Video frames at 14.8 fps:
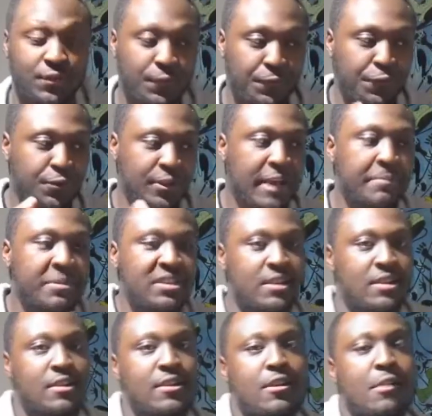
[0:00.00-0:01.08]
for that
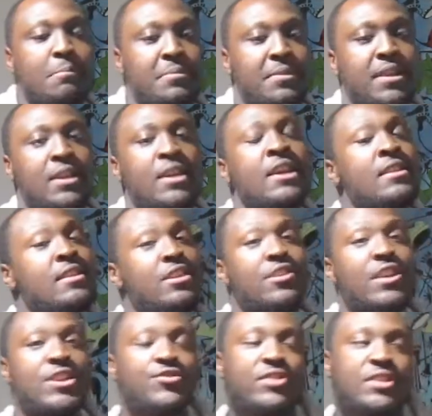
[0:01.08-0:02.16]
particular company that
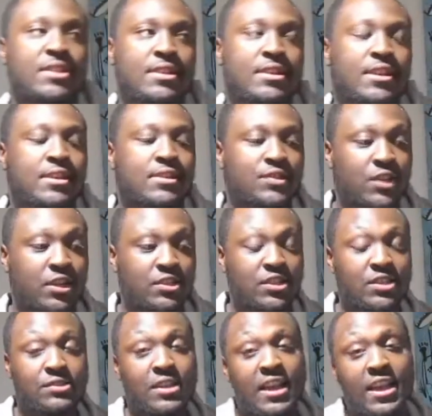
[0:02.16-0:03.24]
you're interested in, such
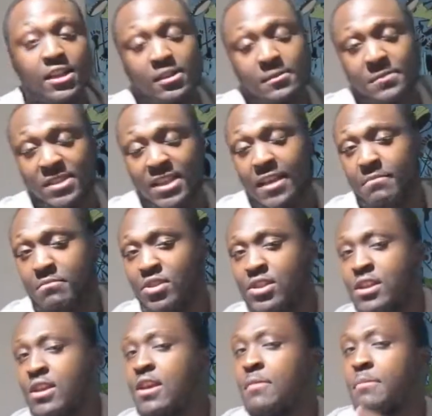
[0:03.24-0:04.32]
as the income
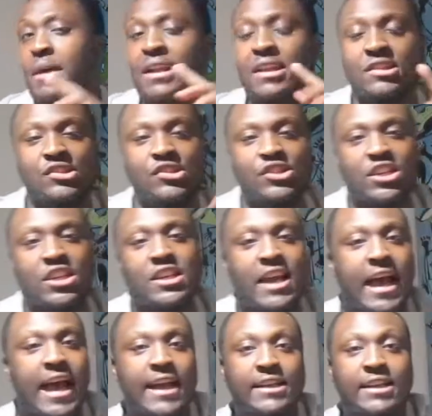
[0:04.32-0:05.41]
statement, balance sheet
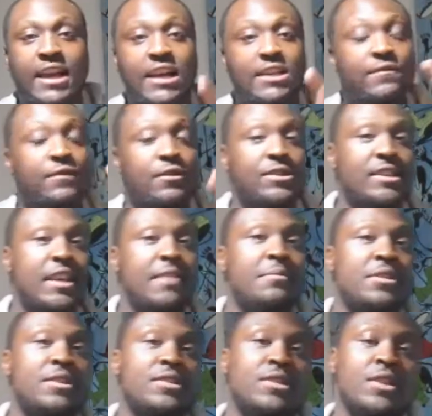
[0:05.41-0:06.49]
and cash flow
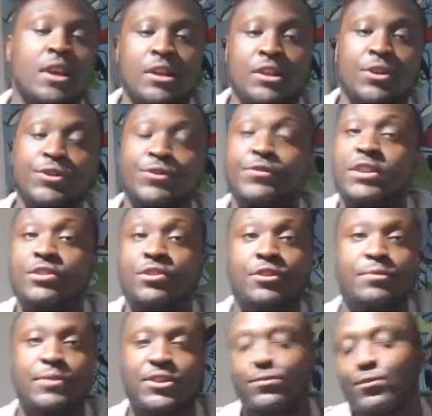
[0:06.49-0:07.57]
statements. Those 3
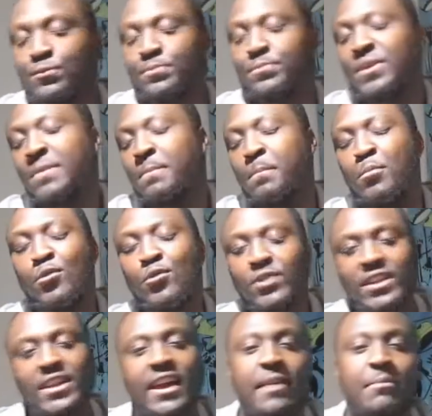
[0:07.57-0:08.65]
documents will be more
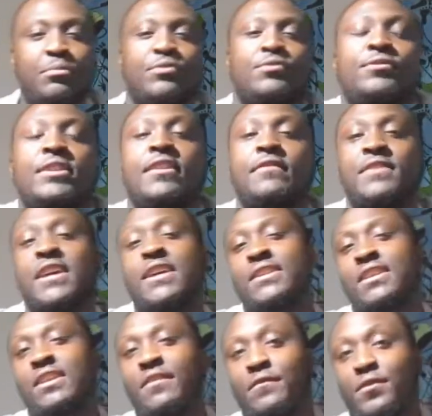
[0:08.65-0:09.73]
than ample enough
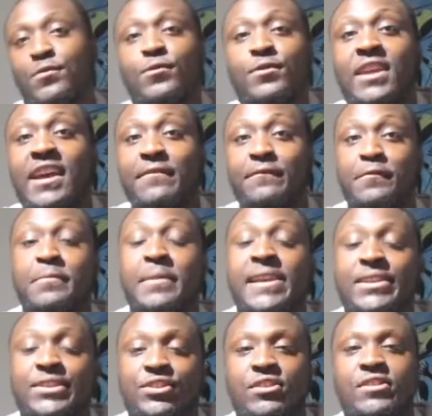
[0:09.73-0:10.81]
to give you all that
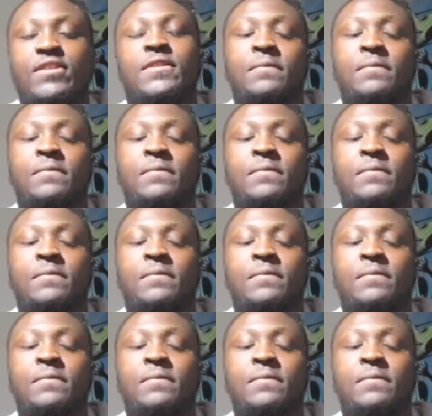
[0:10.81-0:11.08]
information.